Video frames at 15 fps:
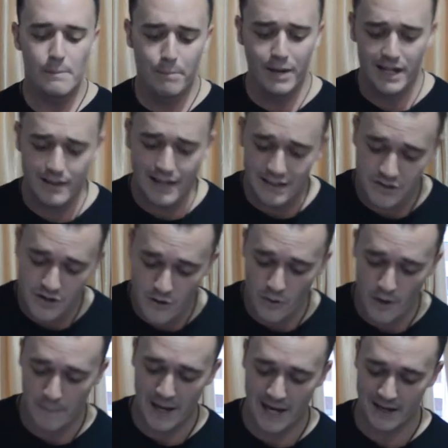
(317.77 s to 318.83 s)
But unless
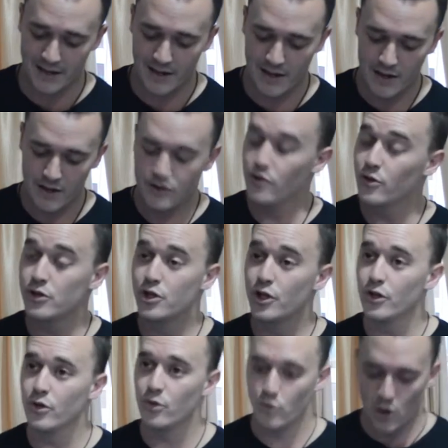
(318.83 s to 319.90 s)
you repent, you
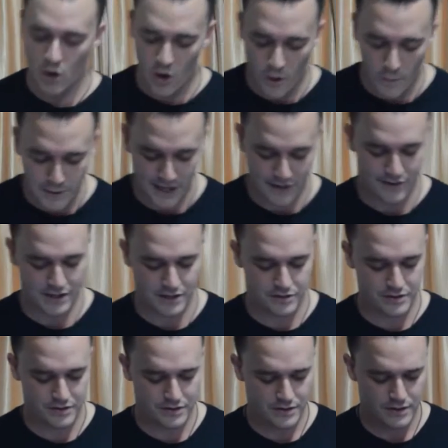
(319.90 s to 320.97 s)
too will all
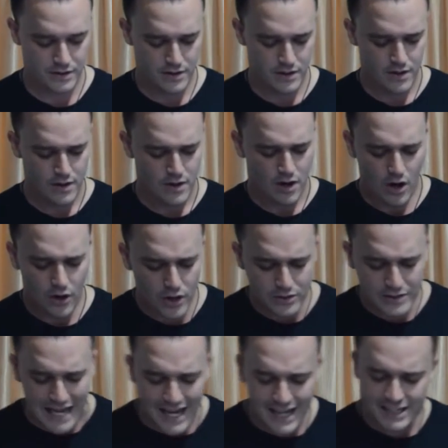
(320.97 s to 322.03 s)
perish. Are
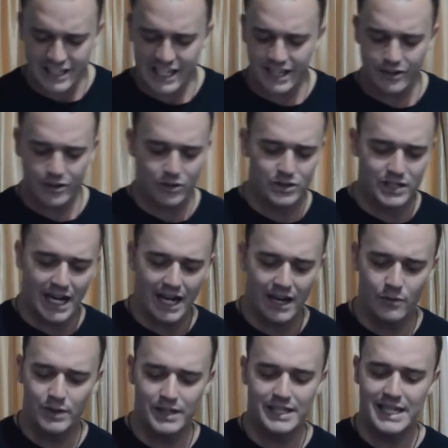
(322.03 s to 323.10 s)
those 18 who
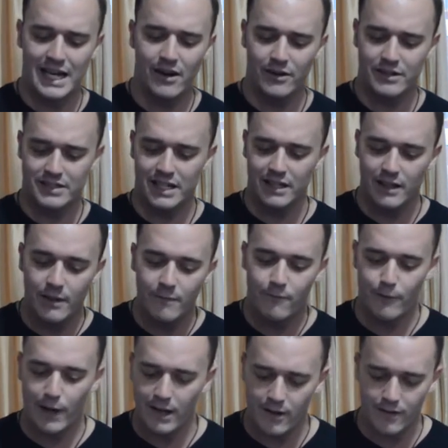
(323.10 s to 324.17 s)
died when the tower in Siloam
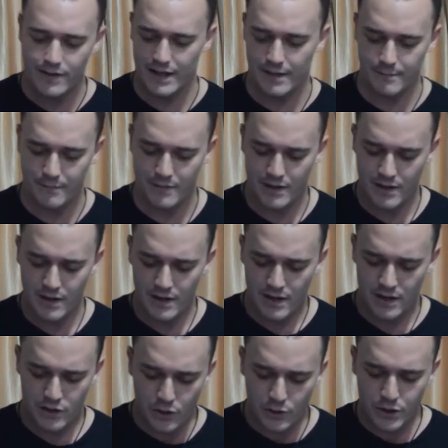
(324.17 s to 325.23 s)
fell on them?
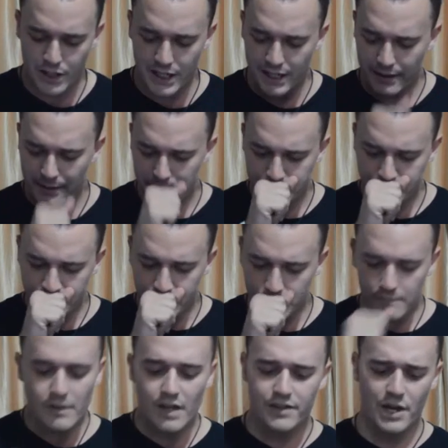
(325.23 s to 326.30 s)
Do you think
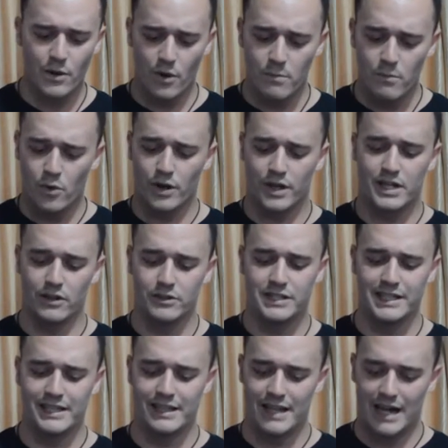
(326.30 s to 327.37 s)
they were more
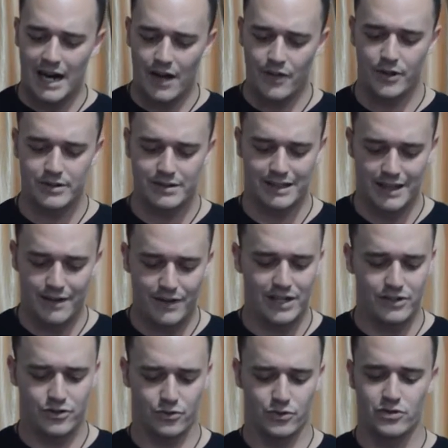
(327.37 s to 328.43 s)
guilty than the others living
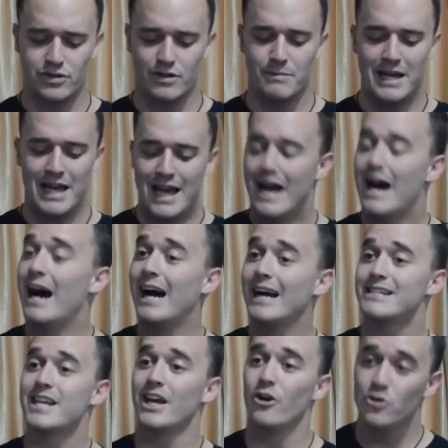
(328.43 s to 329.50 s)
in Jerusalem?
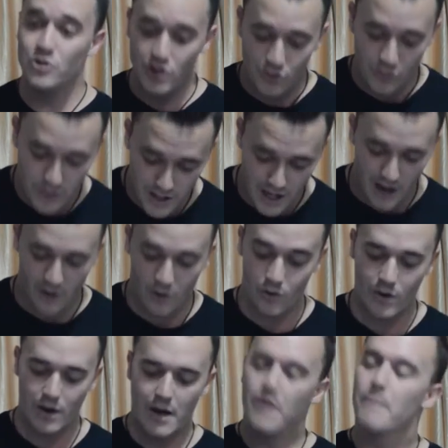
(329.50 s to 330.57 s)
I tell you,
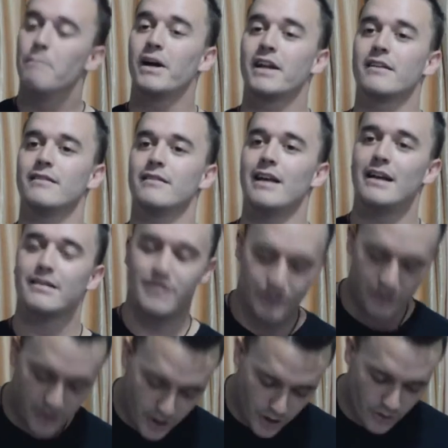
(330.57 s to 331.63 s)
no. But
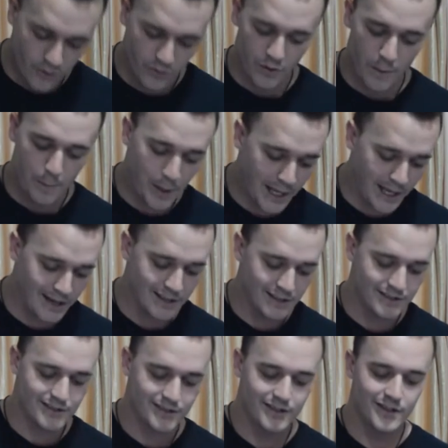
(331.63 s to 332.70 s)
unless you
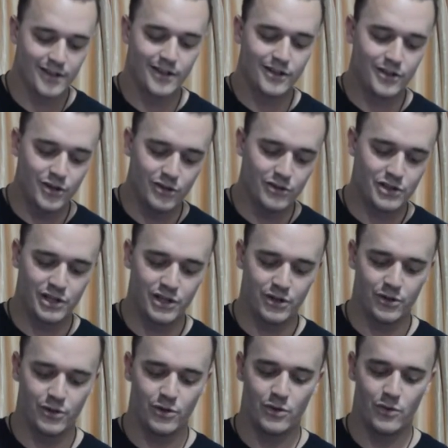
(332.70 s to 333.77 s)
repent, you
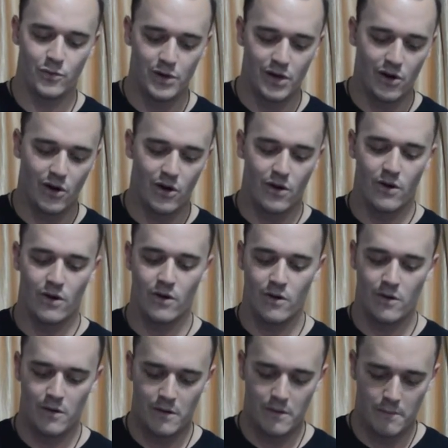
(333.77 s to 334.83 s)
too will
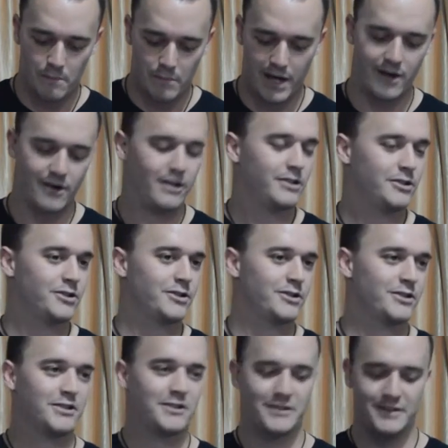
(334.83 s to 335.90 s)
all perish.